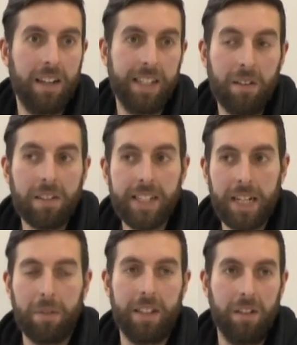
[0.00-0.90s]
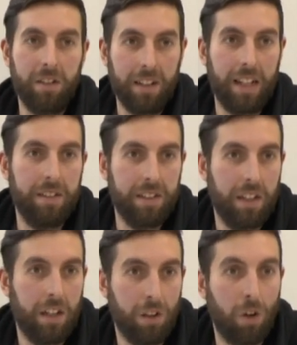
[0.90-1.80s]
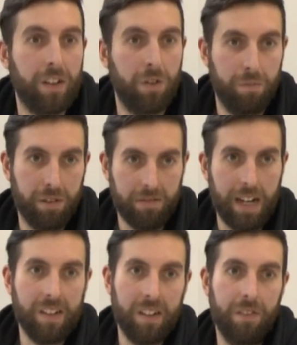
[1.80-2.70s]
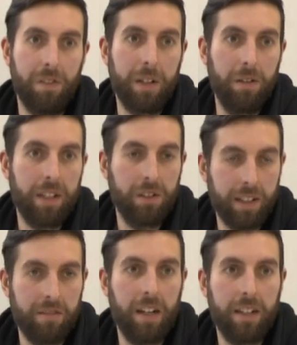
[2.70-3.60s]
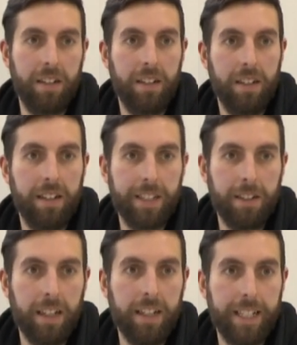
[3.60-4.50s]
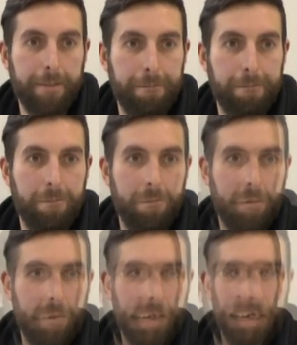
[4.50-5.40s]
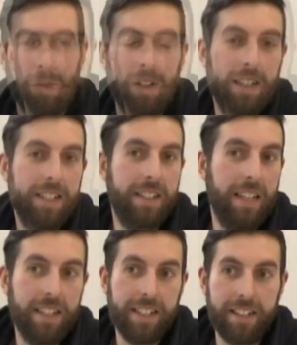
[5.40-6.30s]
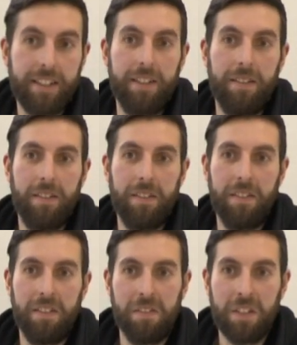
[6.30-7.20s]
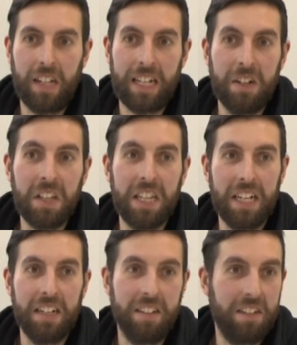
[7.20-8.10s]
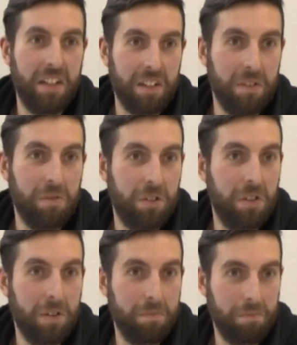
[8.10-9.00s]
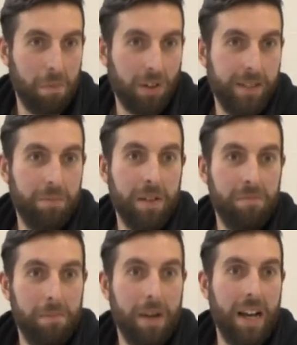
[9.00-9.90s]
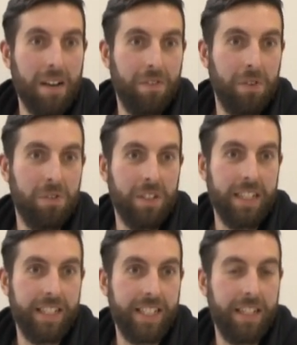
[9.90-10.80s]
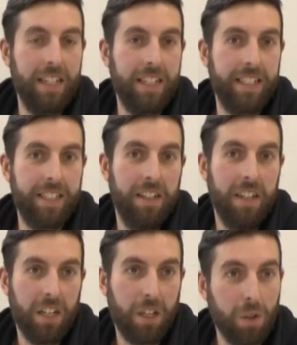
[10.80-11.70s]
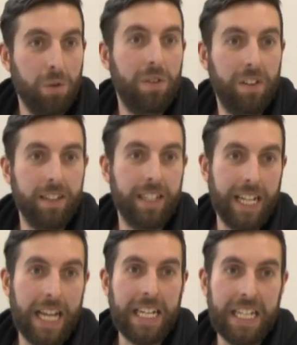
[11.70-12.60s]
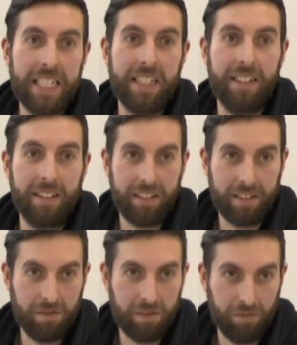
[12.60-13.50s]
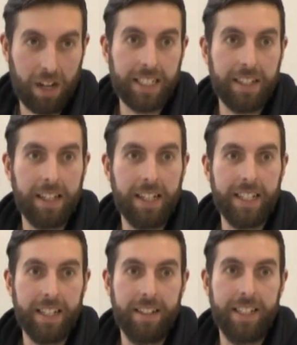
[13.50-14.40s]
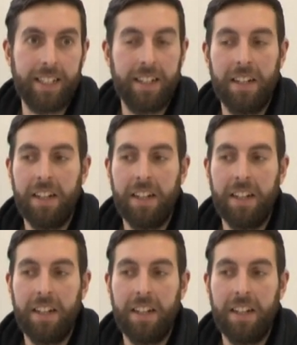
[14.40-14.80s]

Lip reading: So it just seemed like a logical progression from doing undergrad studies. Okay, well, it's like nothing that you could possibly prepare for. It's a huge undertaking to write a thesis.